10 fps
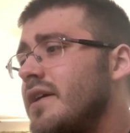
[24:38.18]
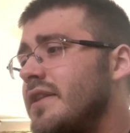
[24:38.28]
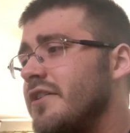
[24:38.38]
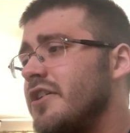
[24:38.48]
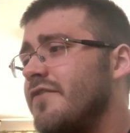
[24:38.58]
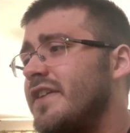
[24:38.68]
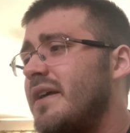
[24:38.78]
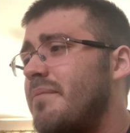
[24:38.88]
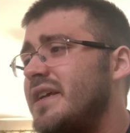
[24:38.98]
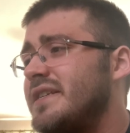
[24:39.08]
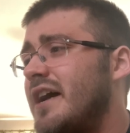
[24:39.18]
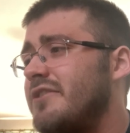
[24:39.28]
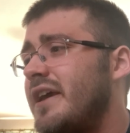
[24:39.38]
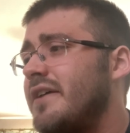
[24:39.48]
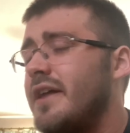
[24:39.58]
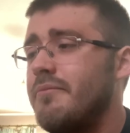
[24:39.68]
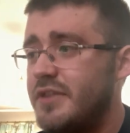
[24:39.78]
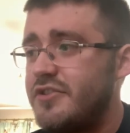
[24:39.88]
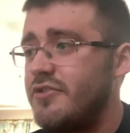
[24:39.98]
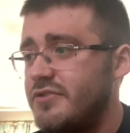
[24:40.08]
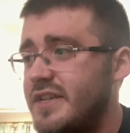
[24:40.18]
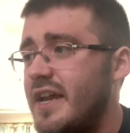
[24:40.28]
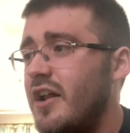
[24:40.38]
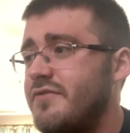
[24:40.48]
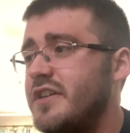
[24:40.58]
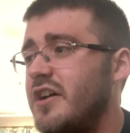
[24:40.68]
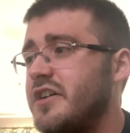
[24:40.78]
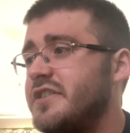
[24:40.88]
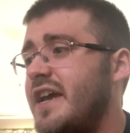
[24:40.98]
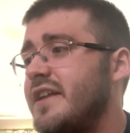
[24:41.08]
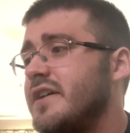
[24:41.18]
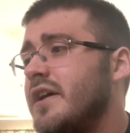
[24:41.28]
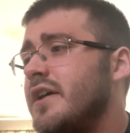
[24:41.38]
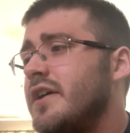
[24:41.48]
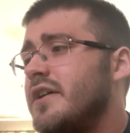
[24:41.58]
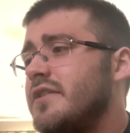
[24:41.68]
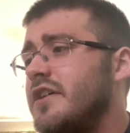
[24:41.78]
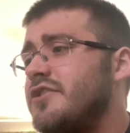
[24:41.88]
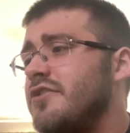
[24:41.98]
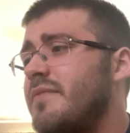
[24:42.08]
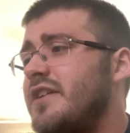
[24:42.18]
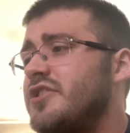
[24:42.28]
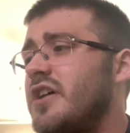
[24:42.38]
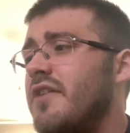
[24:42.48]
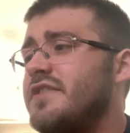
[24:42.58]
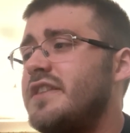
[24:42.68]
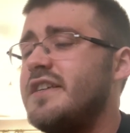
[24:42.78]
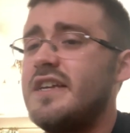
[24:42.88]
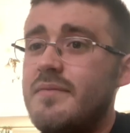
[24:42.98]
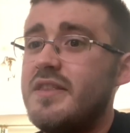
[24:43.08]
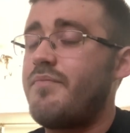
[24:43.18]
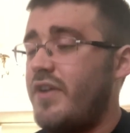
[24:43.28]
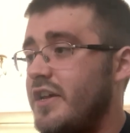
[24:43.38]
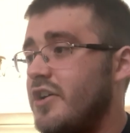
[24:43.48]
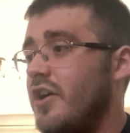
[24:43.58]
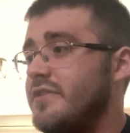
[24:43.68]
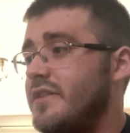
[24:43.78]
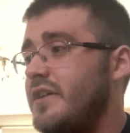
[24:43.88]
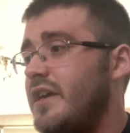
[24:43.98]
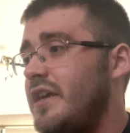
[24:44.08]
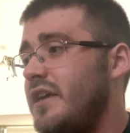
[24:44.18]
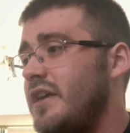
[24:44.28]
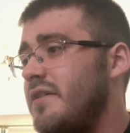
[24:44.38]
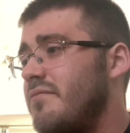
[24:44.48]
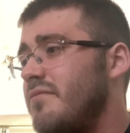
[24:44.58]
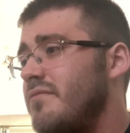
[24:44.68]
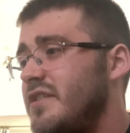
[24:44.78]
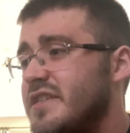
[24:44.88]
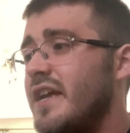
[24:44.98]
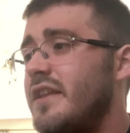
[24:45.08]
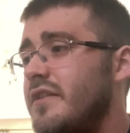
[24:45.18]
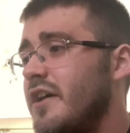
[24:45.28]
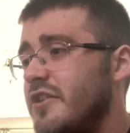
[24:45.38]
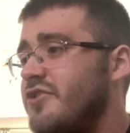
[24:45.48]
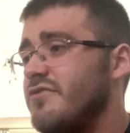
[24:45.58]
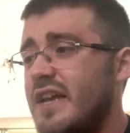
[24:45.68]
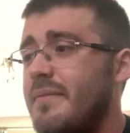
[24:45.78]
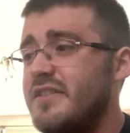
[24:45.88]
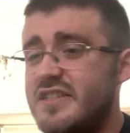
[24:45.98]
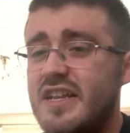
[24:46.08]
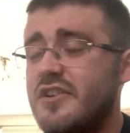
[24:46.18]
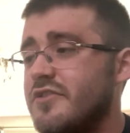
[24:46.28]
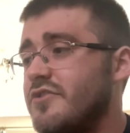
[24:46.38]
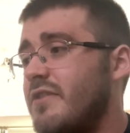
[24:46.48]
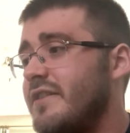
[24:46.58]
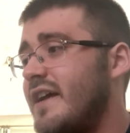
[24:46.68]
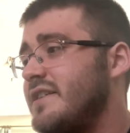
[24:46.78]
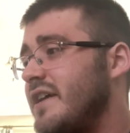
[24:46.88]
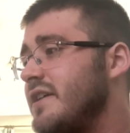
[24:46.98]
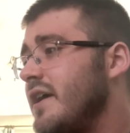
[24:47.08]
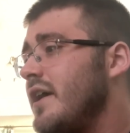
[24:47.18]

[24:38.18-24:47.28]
Now the other thing they miss out here, now they do say, obviously, like I said, they do mention, obviously they said about the Predacons and the they do say about Decepticons as well, that's it.